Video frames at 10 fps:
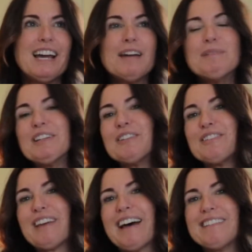am a little
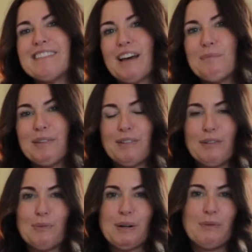sad that that
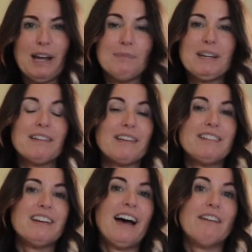business went away because I
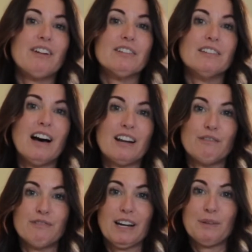did have a lot
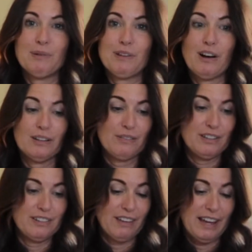of fun with all of the
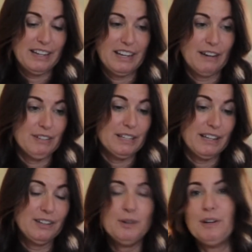designing of it,
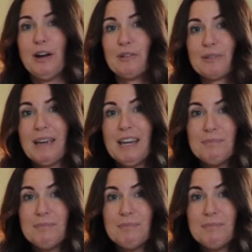and who knows,